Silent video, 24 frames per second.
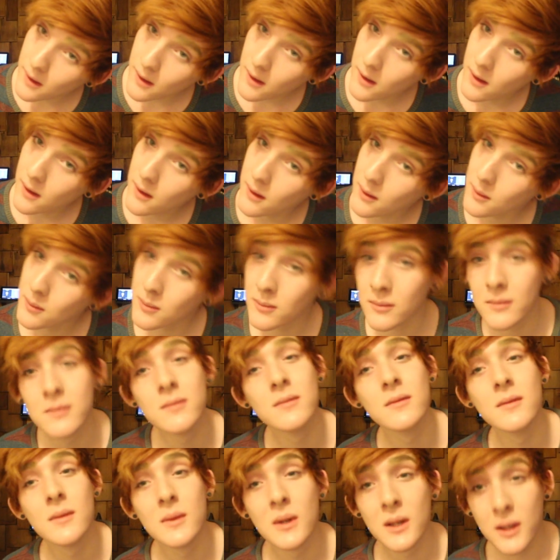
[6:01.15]

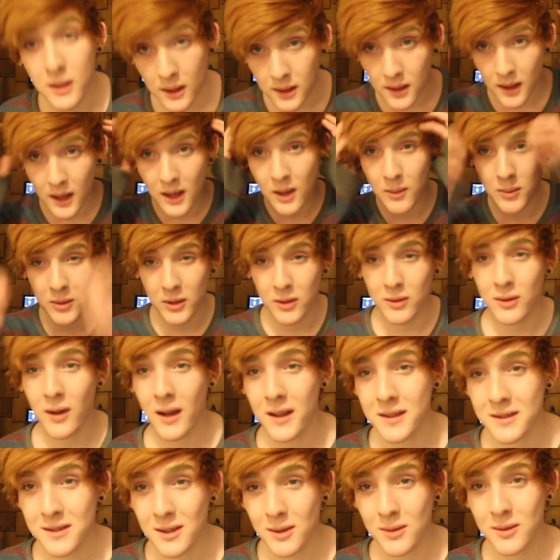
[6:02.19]
Um, hope you
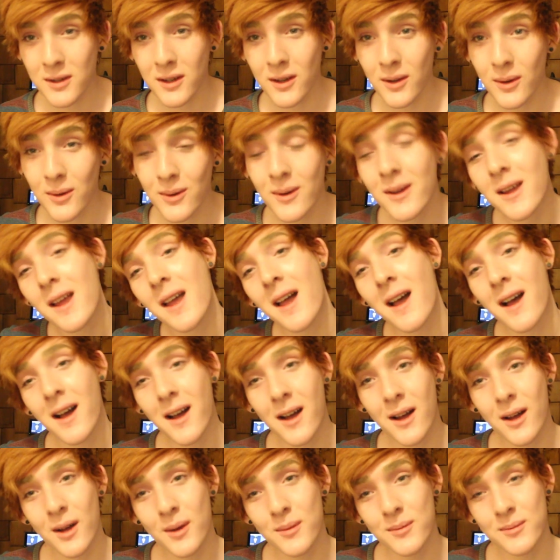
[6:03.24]
guys do too.
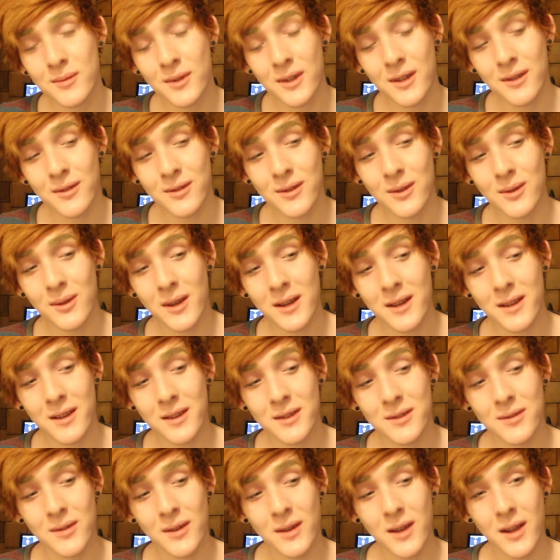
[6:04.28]
Um, if you like
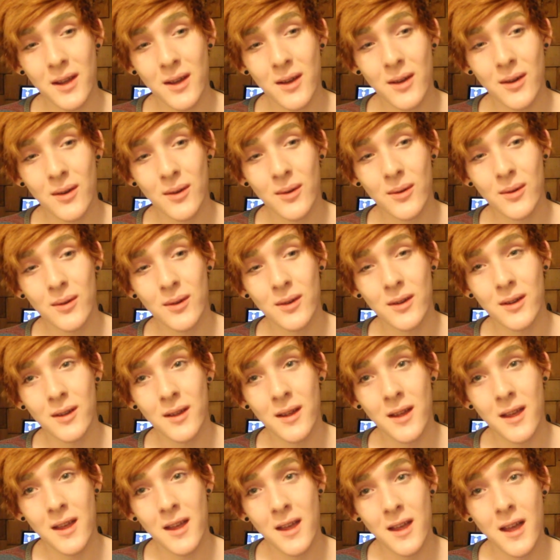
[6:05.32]
this video,
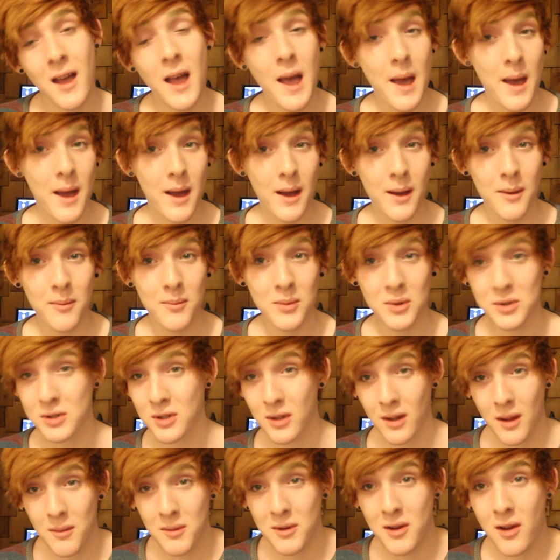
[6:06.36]
um, be
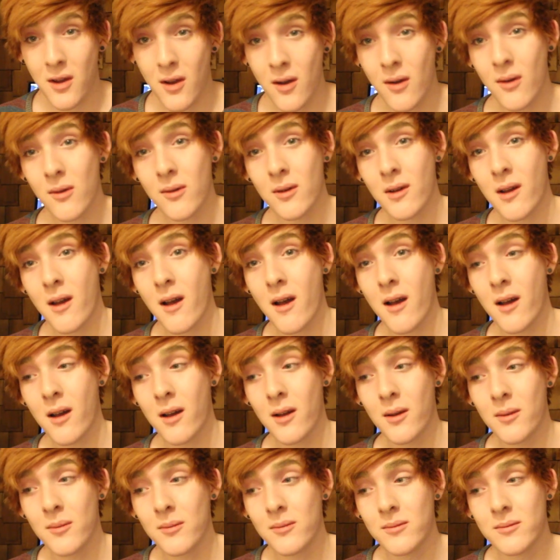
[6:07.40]
sure to let me know.
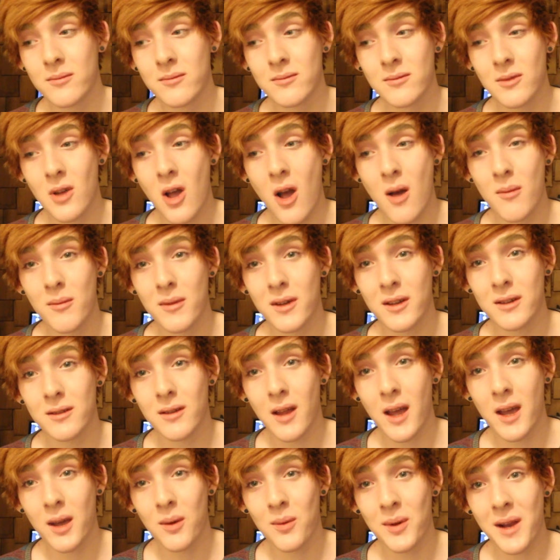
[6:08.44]
Um, comment,
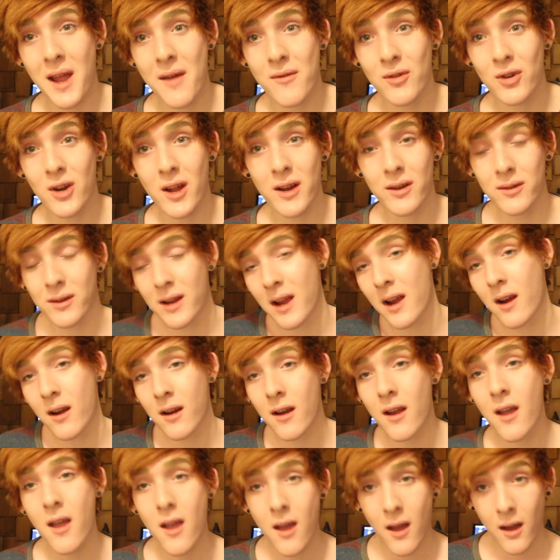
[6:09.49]
like, whatever. I don't
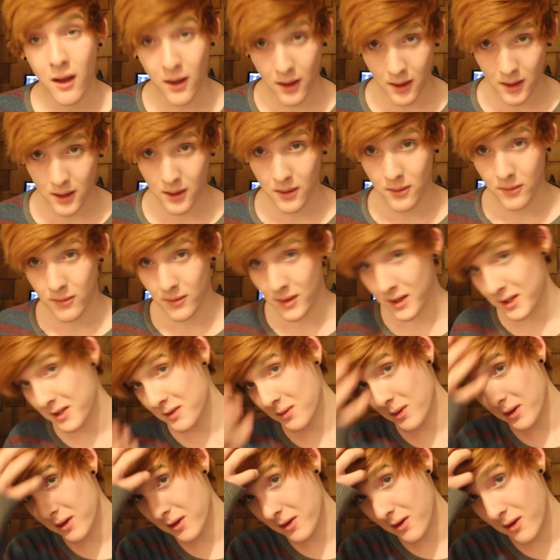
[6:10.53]
care. Um, I
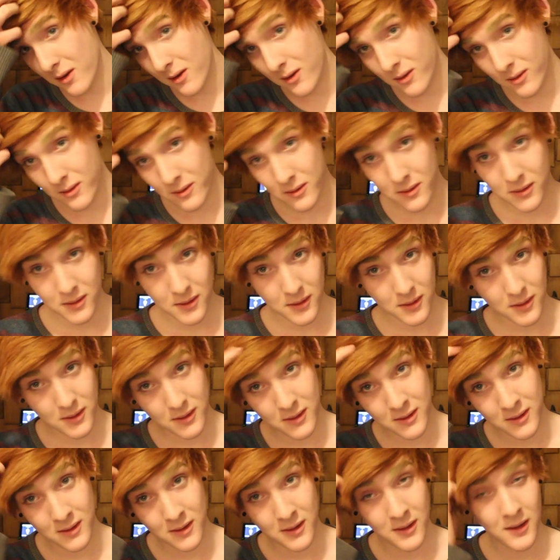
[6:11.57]
just want to know
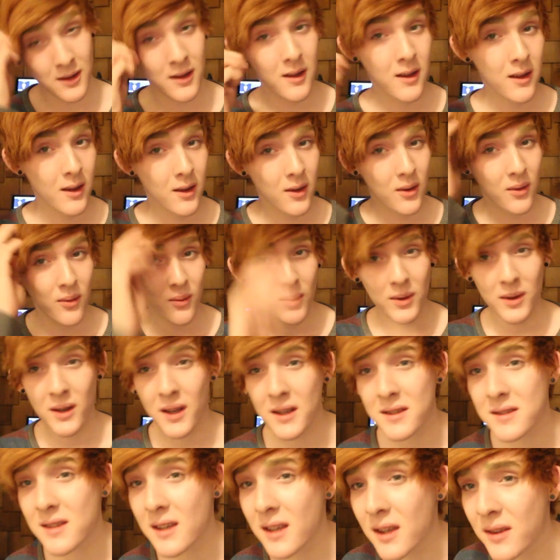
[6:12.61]
what you
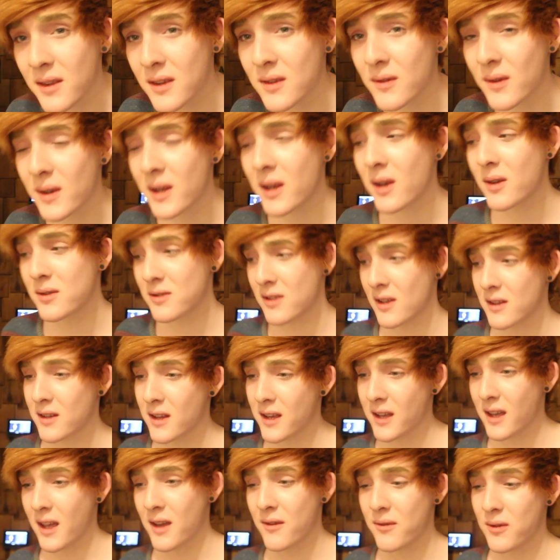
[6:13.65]
guys think of these videos, and
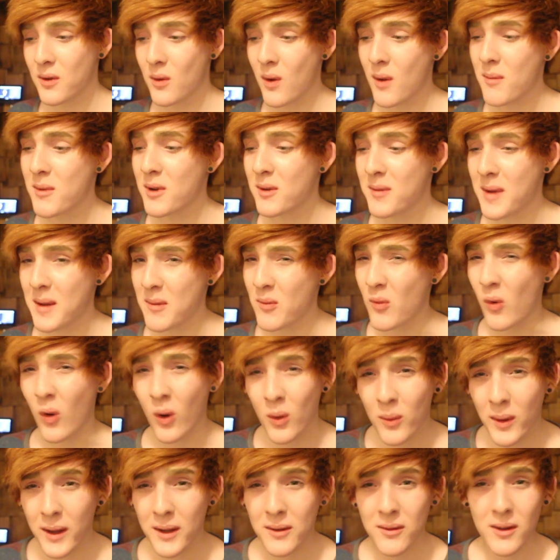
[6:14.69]
like, if you want me to make
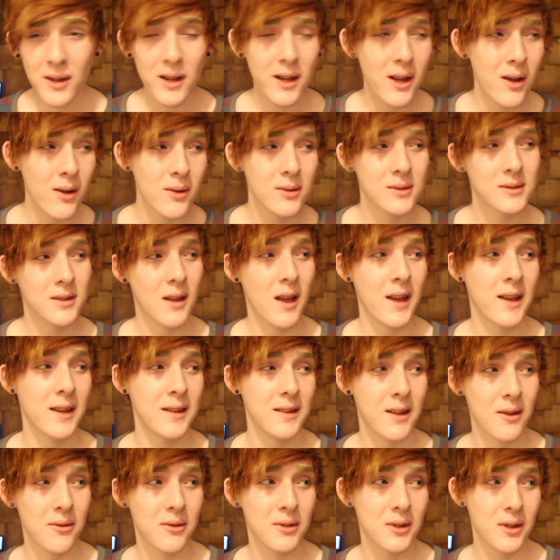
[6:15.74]
more wig videos, I can
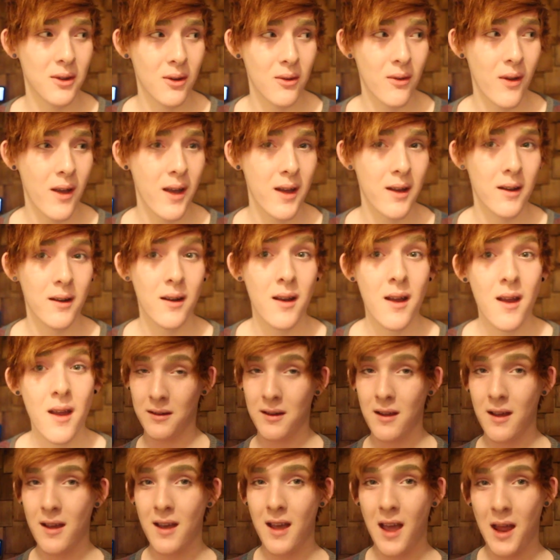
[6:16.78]
definitely do that.
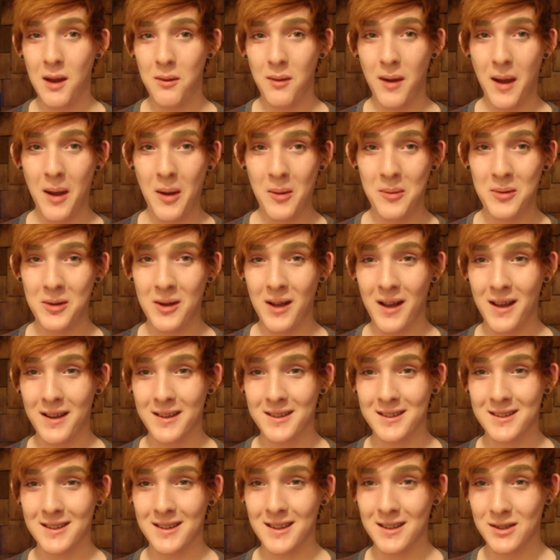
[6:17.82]
Anyway, I hope you
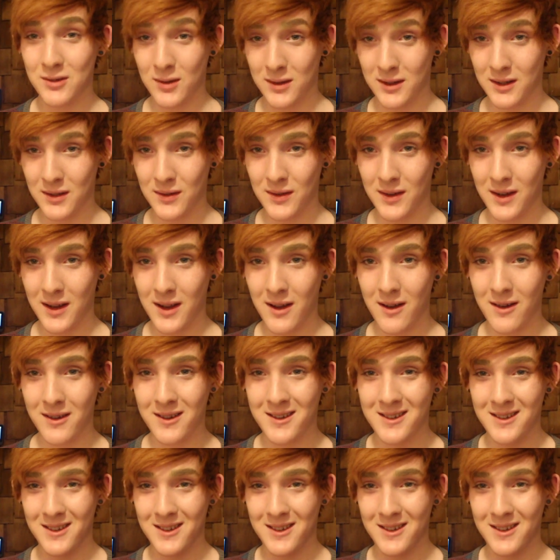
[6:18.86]
guys enjoyed this video.